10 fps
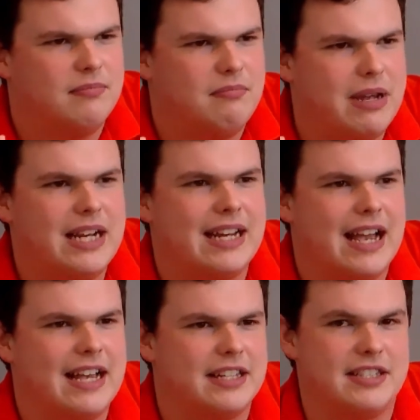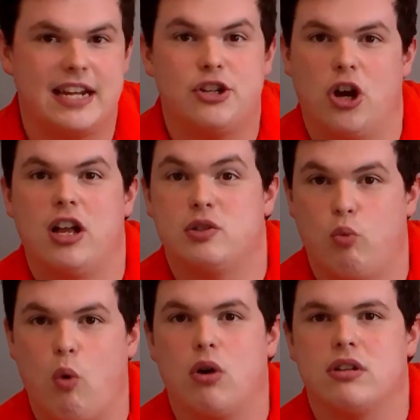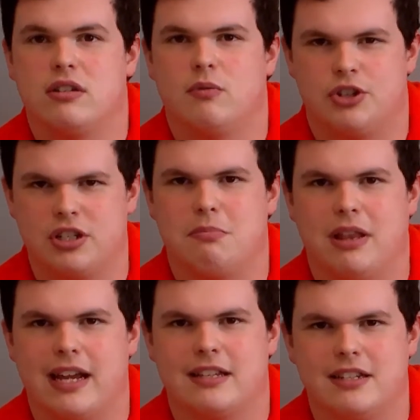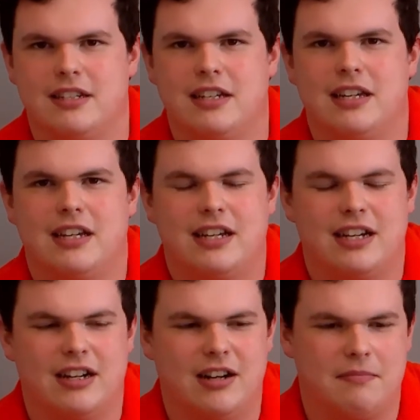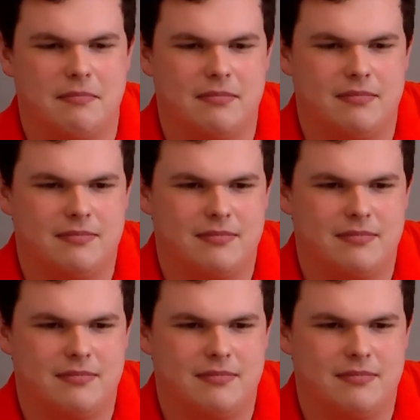meaning as St. John's wort, which is a plant. I'll